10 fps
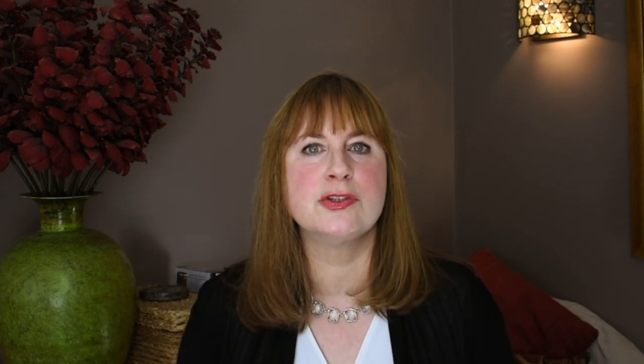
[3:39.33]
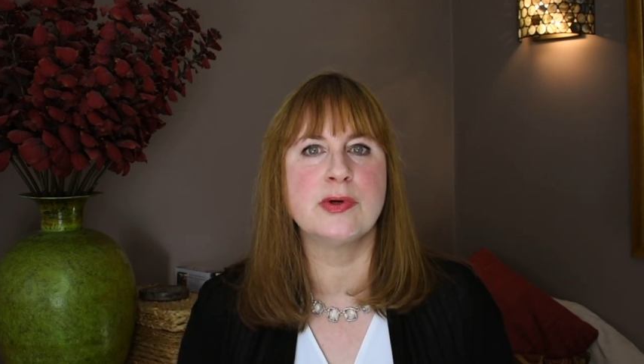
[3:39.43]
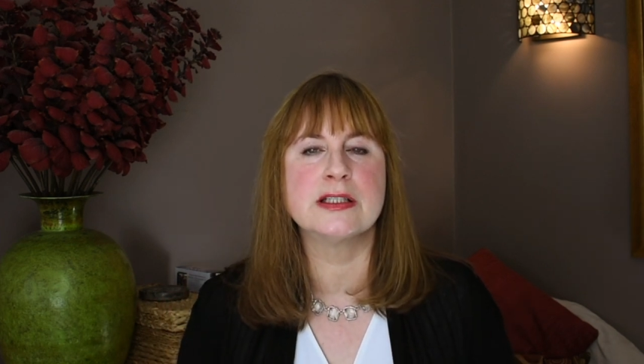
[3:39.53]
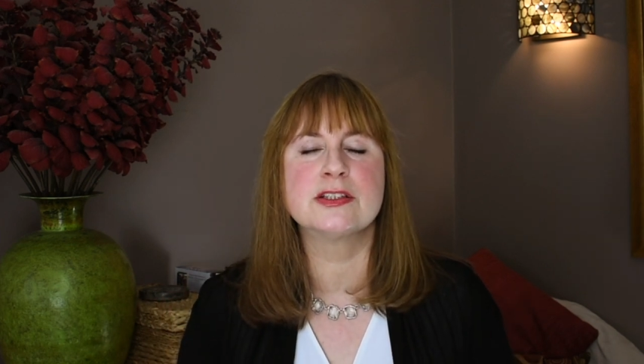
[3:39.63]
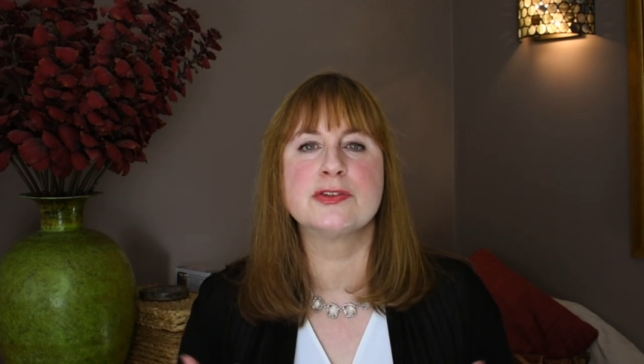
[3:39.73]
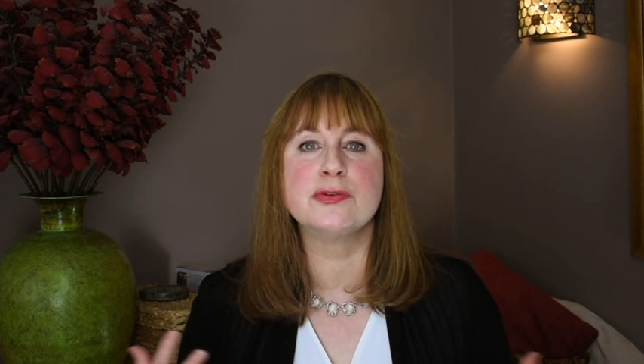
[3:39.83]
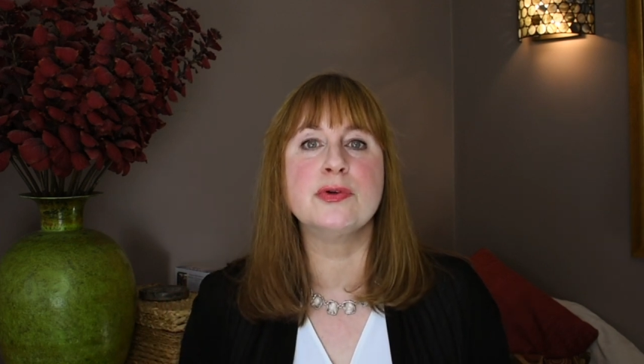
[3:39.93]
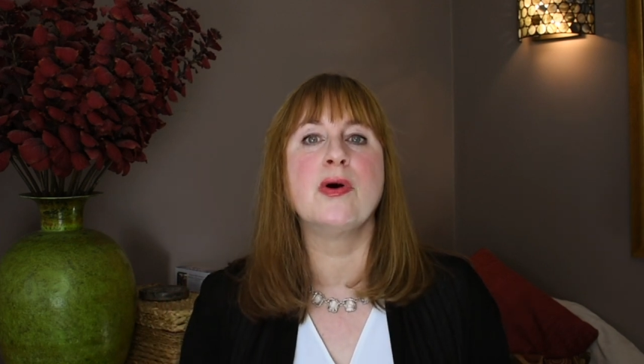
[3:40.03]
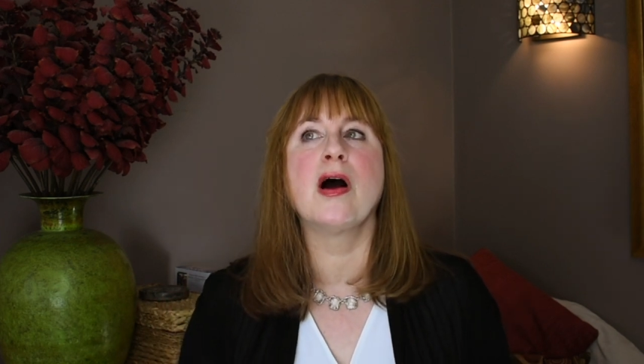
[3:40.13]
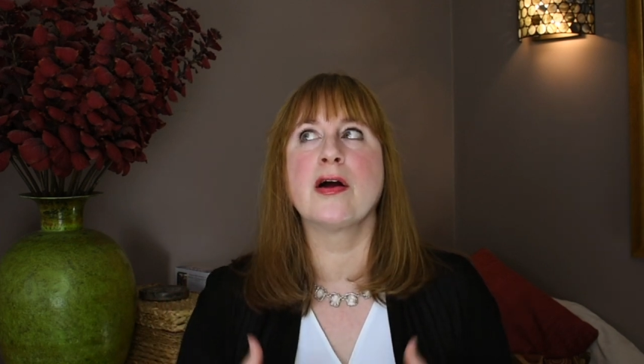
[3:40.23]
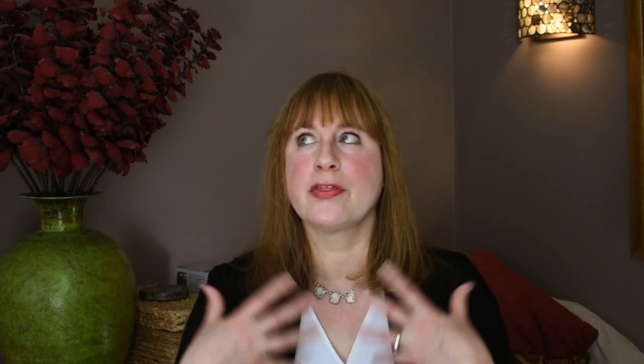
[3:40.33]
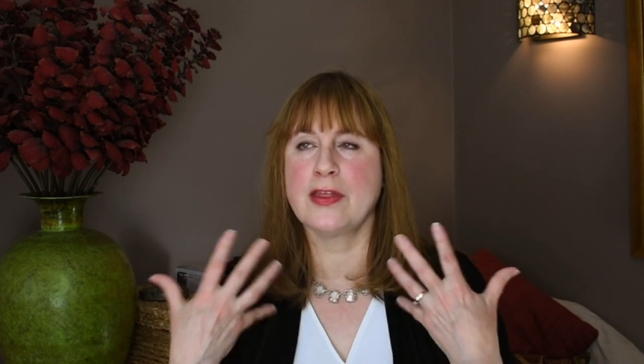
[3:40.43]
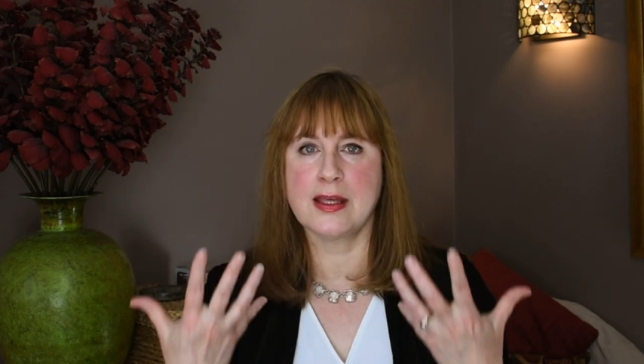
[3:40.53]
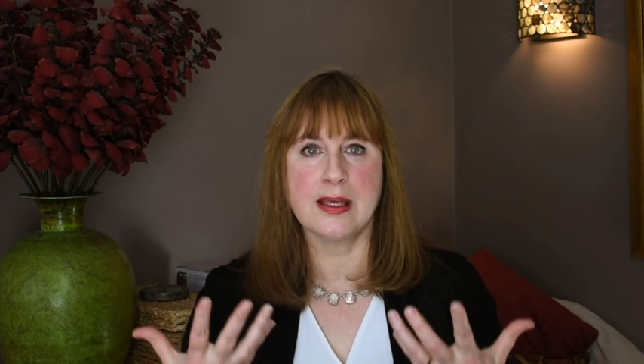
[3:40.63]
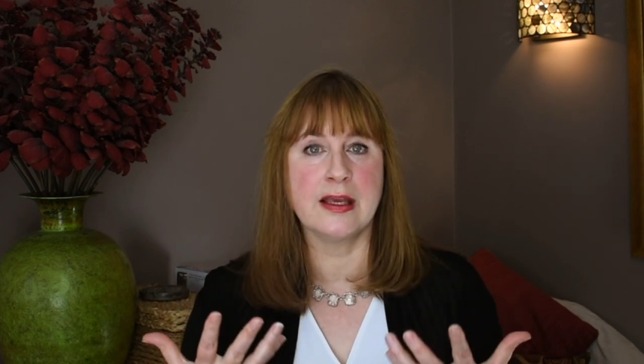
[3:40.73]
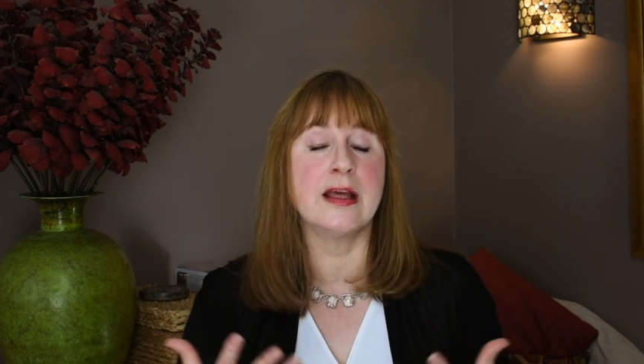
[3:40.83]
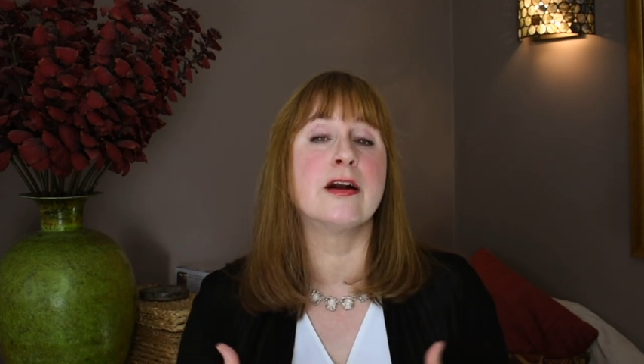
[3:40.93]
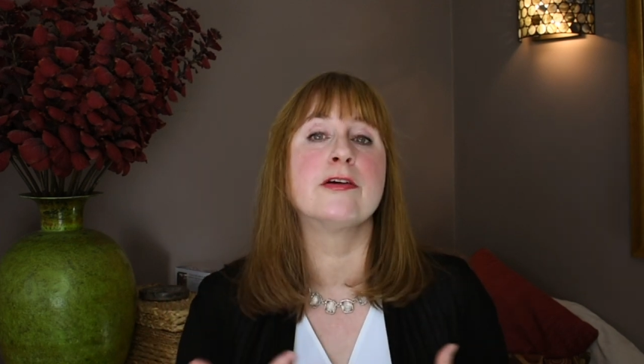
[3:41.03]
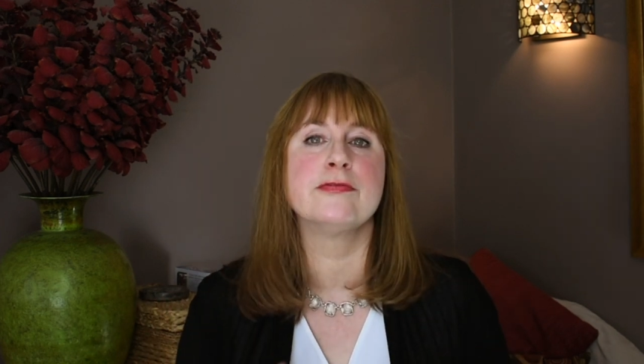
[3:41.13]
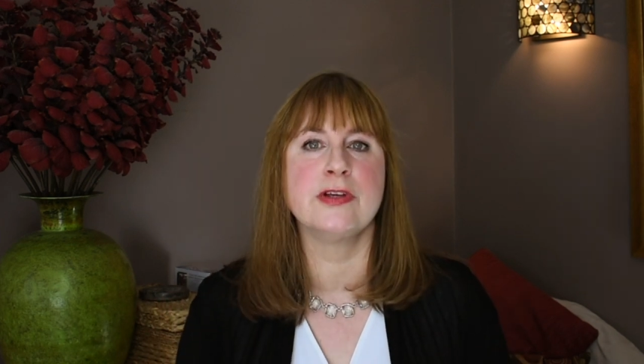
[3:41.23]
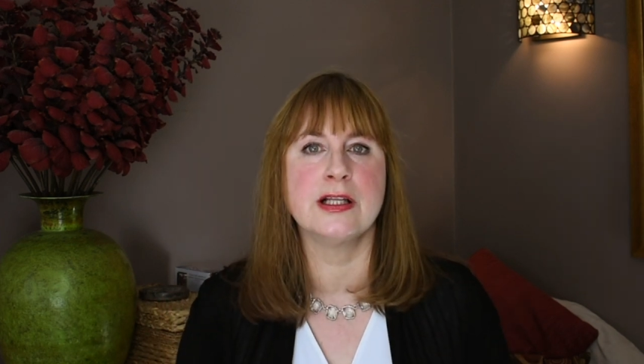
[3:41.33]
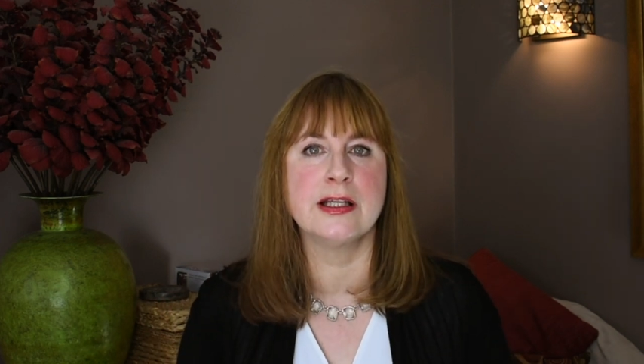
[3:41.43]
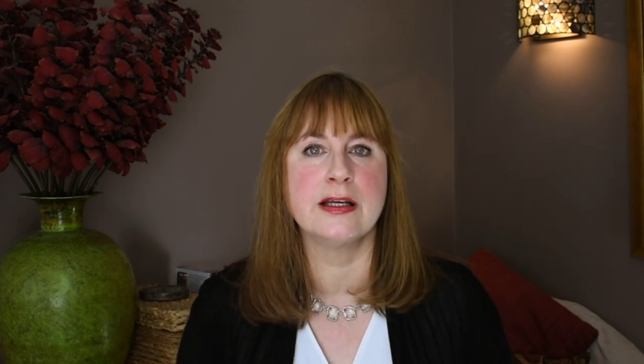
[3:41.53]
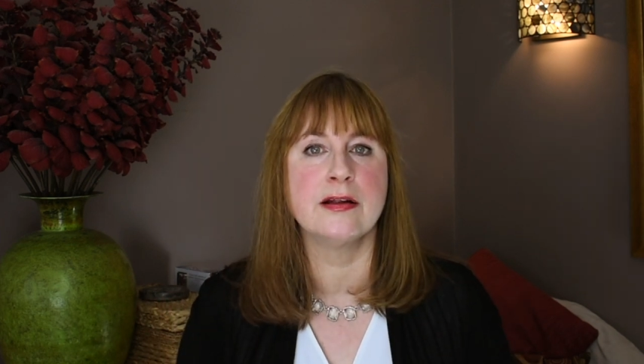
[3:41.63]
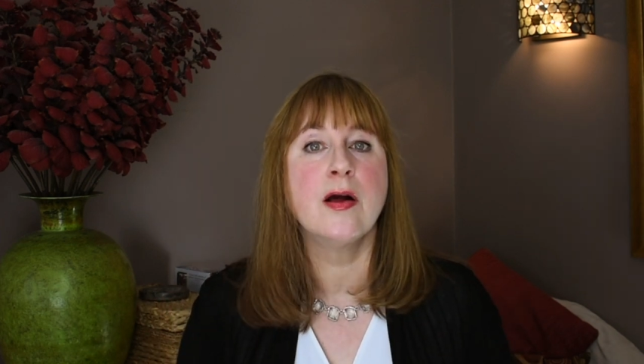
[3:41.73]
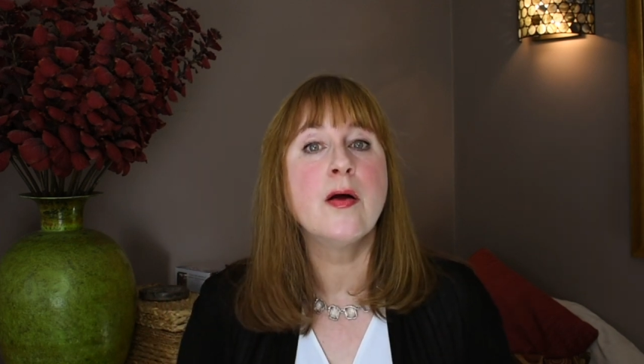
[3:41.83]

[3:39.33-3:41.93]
to us through our thinking and our feeling.